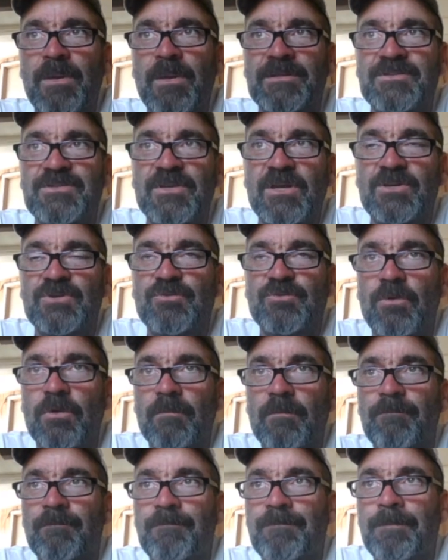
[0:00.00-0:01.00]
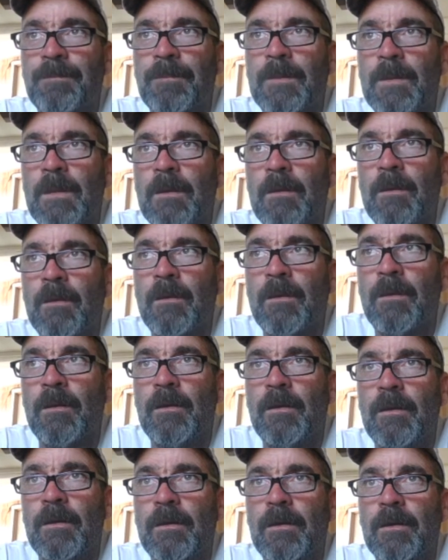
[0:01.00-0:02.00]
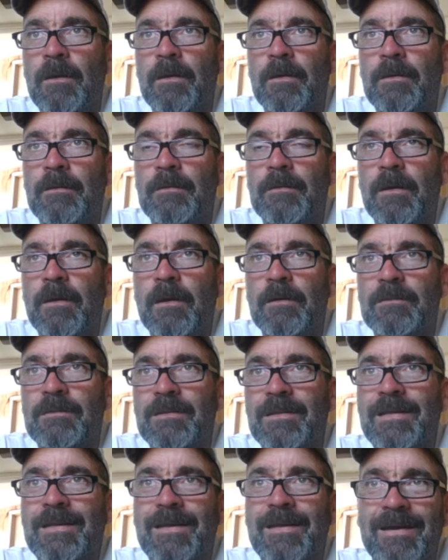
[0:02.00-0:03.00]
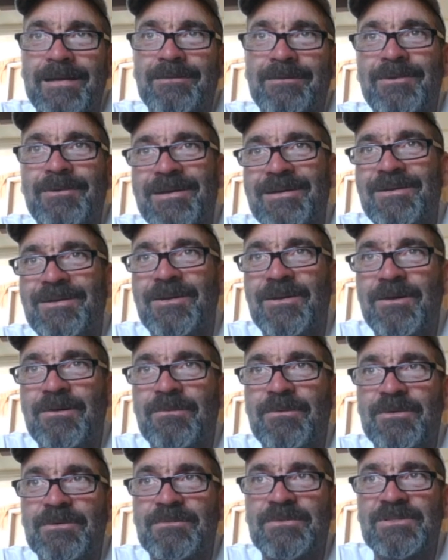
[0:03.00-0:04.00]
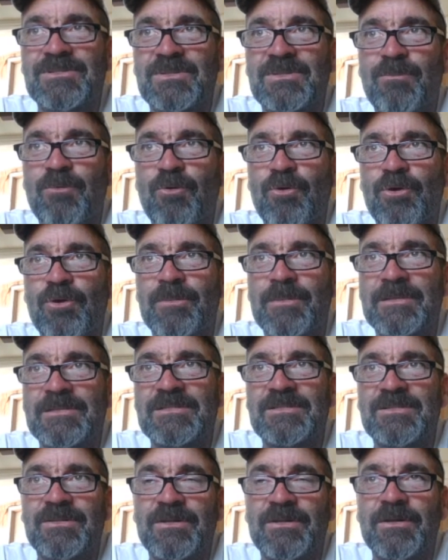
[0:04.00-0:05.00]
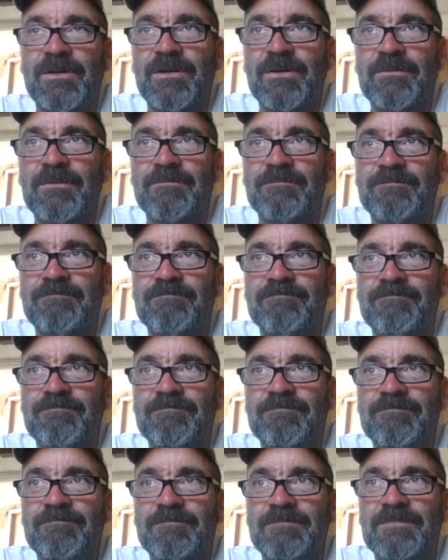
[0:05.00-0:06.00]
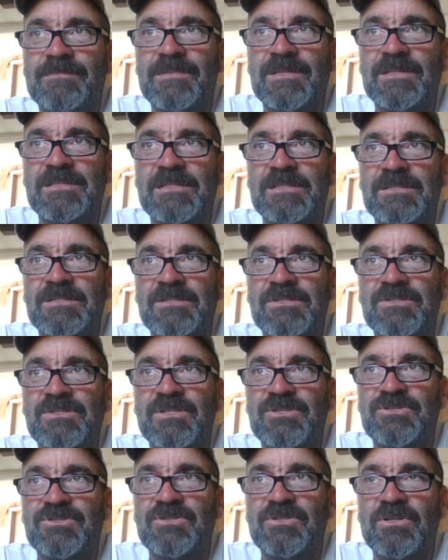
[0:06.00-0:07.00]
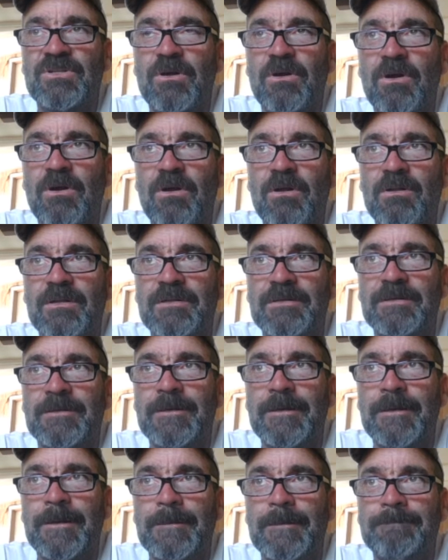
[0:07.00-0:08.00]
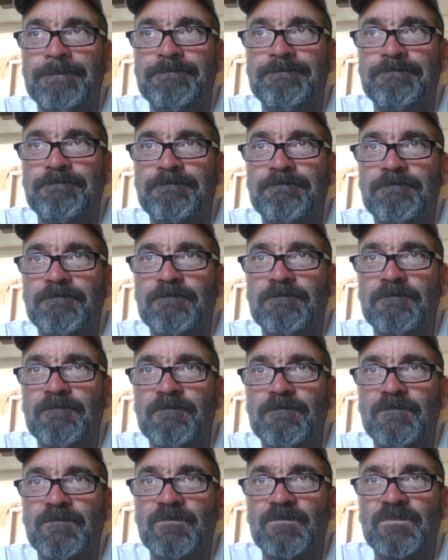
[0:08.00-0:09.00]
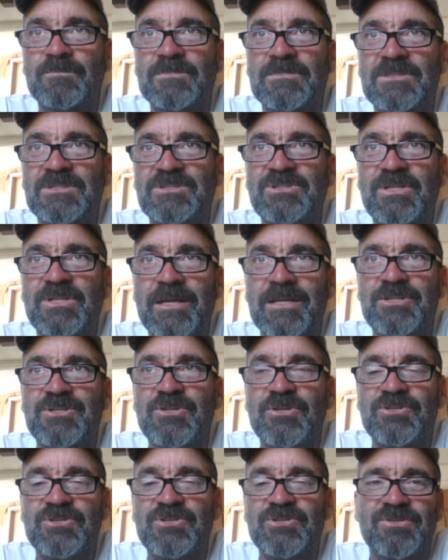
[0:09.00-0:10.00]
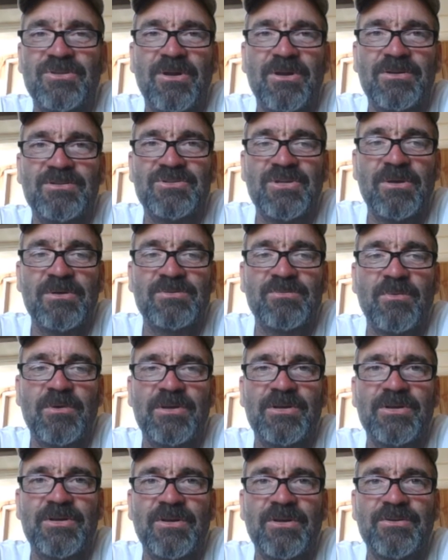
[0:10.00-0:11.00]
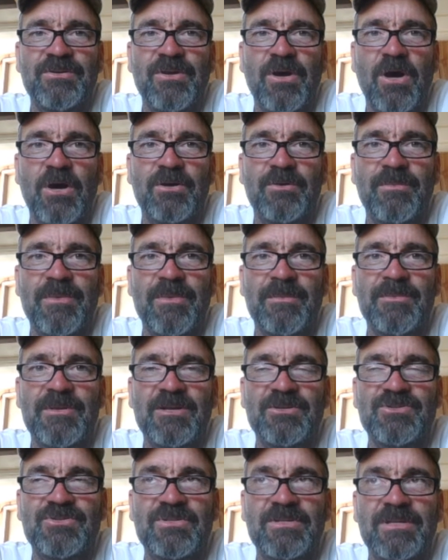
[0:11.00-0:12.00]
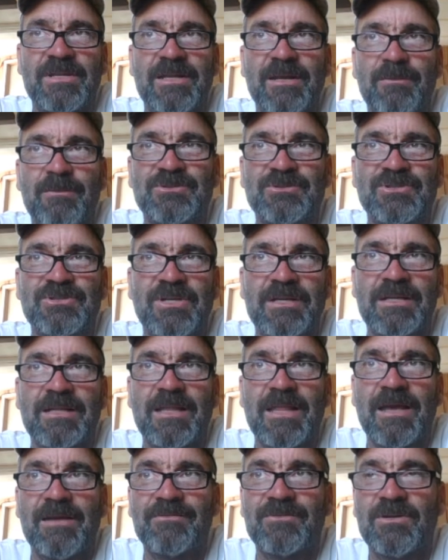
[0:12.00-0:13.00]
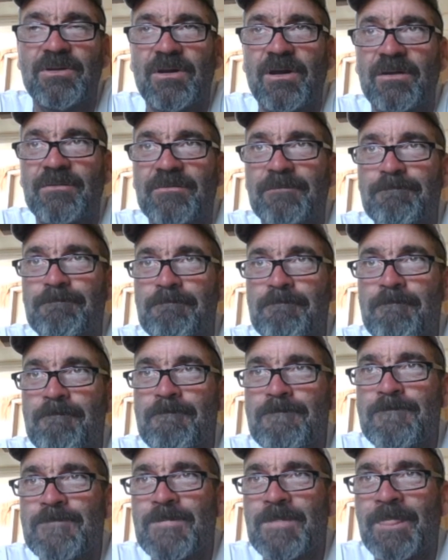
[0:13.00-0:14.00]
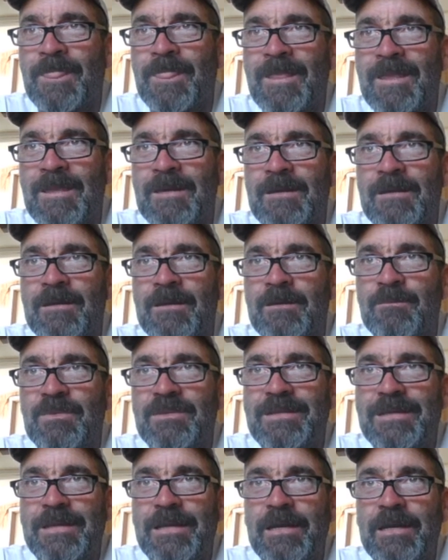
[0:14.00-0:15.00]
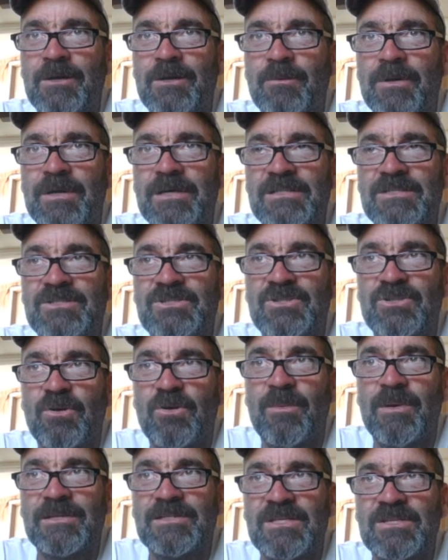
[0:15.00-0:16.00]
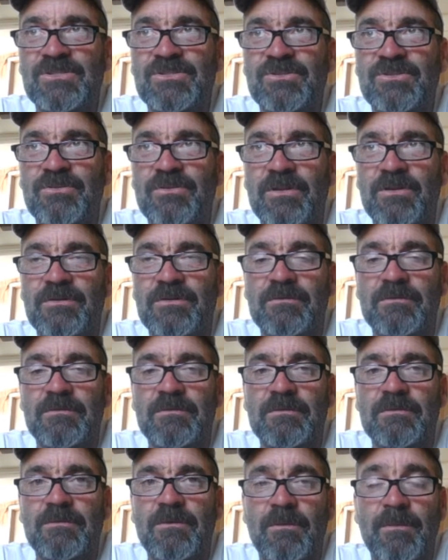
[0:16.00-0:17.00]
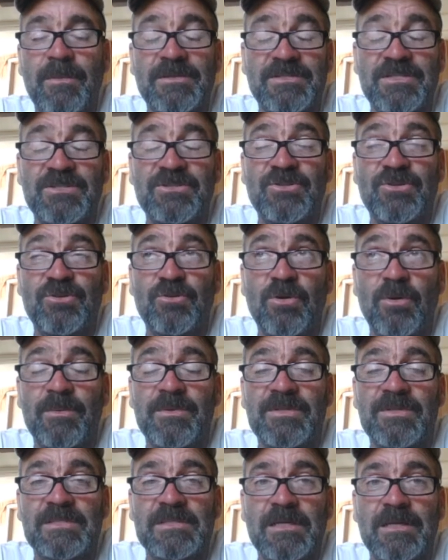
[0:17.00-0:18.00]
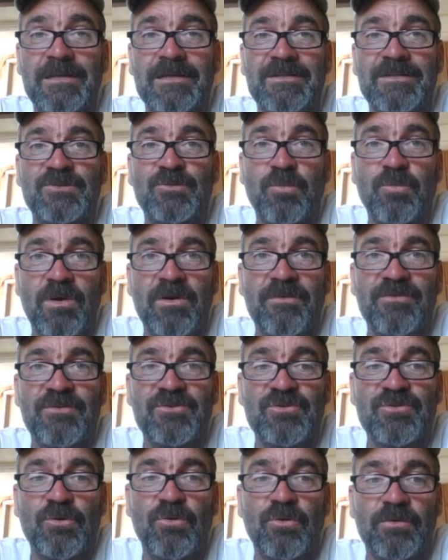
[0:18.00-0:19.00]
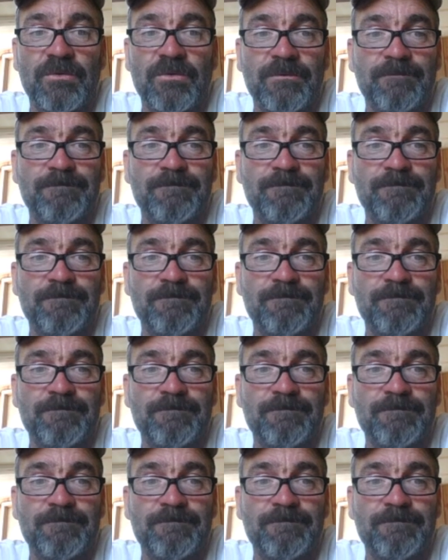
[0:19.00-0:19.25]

pansexual. And uh, the lady kind of, well, you know, we support him. It's, you know, it's his decision and all. And, um, and she kind of just you know, she always wanted a daughter. Maybe now she's going to She kind of laughed it off. But the kicker was, she told my sister that, or my sister told me the son is 12 years old.